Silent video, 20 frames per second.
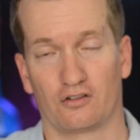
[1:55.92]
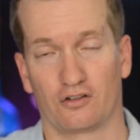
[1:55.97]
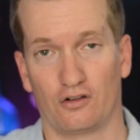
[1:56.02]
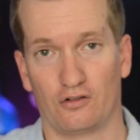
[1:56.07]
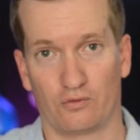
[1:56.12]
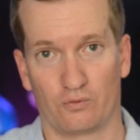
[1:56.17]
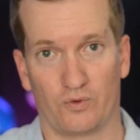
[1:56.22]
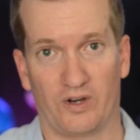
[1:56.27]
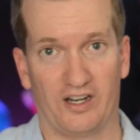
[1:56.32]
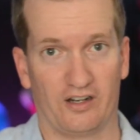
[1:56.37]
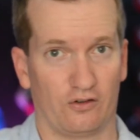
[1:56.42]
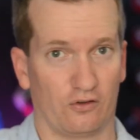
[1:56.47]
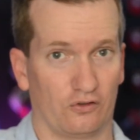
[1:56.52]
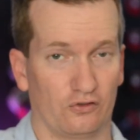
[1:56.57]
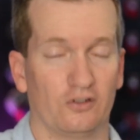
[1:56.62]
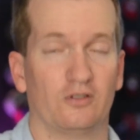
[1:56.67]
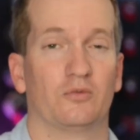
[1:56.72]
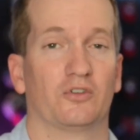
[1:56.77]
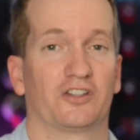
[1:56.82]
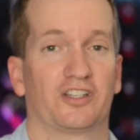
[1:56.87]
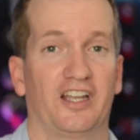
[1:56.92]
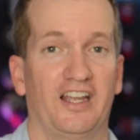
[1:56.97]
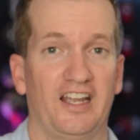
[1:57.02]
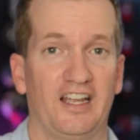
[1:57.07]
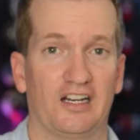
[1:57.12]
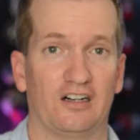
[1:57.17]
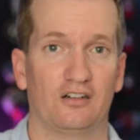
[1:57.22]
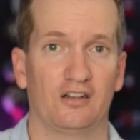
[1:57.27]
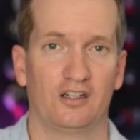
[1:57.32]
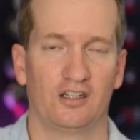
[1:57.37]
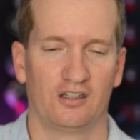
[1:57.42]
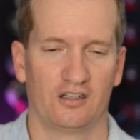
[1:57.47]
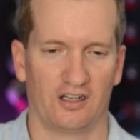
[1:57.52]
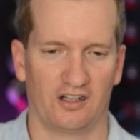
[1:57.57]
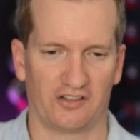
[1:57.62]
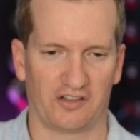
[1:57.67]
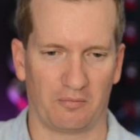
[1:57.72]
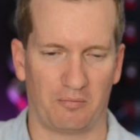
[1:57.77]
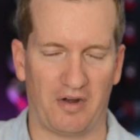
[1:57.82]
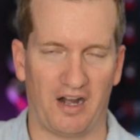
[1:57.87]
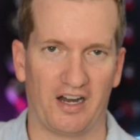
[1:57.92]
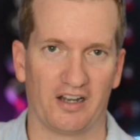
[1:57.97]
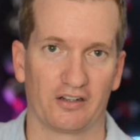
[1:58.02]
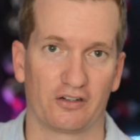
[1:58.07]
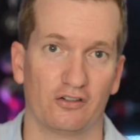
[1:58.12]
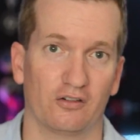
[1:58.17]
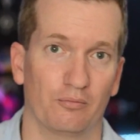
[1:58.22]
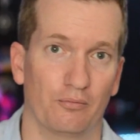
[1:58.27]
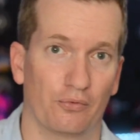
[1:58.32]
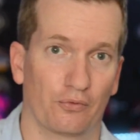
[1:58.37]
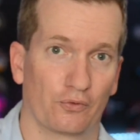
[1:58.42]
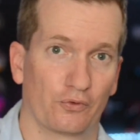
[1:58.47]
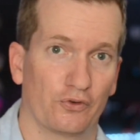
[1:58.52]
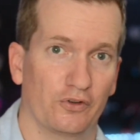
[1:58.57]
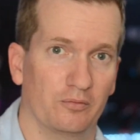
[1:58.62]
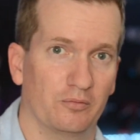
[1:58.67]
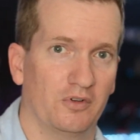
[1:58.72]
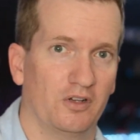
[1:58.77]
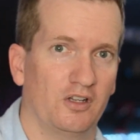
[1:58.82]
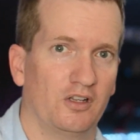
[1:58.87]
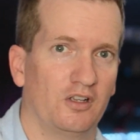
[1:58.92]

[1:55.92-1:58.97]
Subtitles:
an old rag or a normal towel as a particle broom.